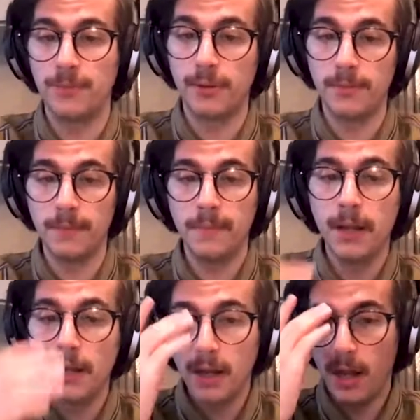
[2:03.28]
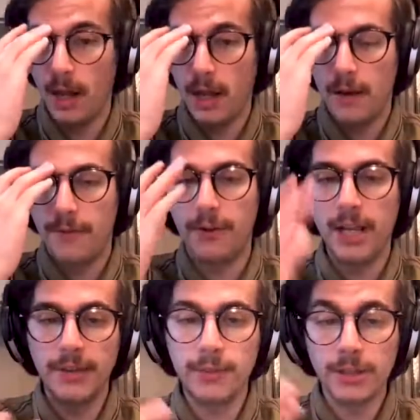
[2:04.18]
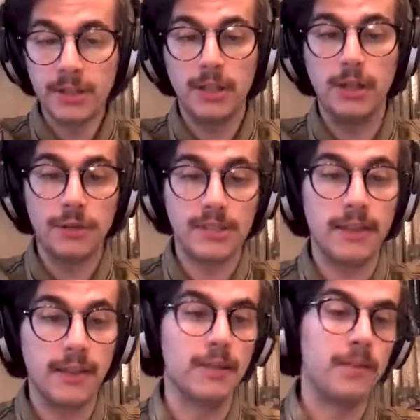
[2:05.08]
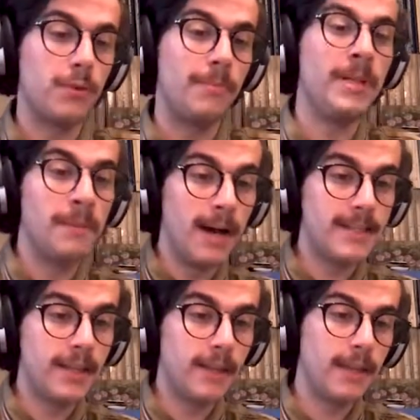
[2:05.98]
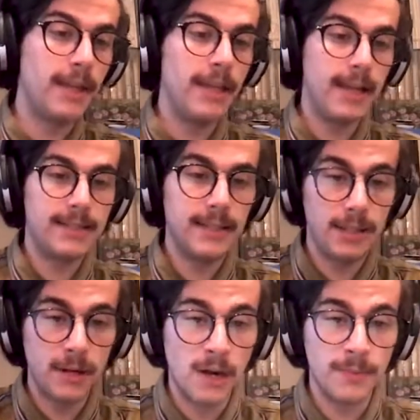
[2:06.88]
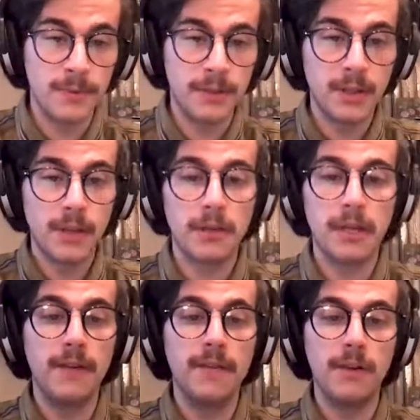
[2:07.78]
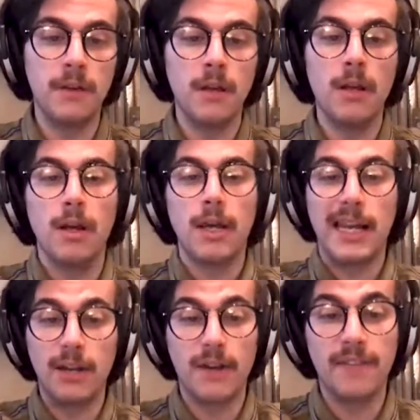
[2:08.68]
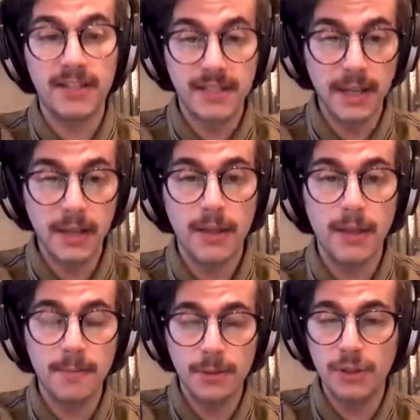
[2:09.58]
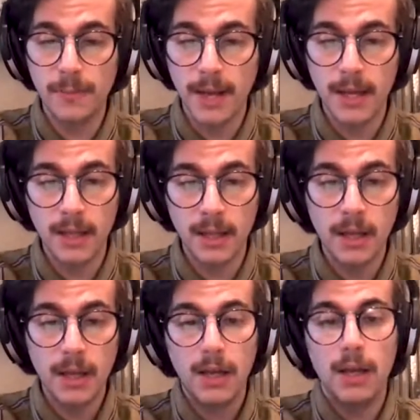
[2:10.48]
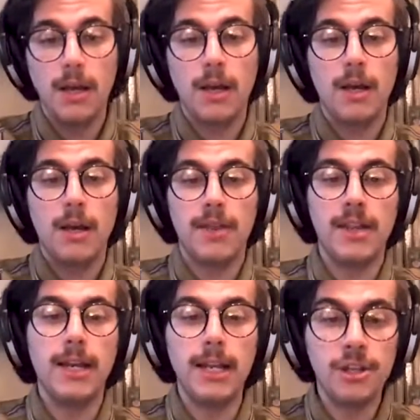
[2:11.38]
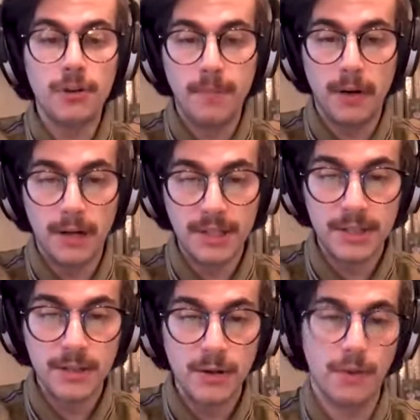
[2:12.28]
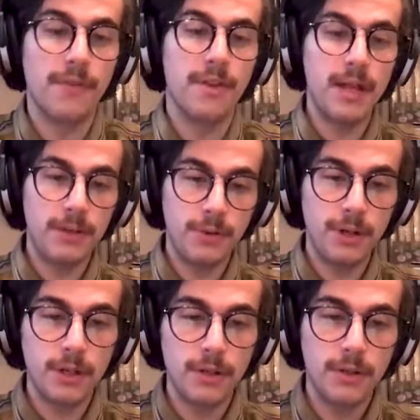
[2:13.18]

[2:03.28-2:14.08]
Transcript: problem. For networks, it looks like this. We're minimizing the last layer output given calligraphic C, the input domain, the linear parts of the network,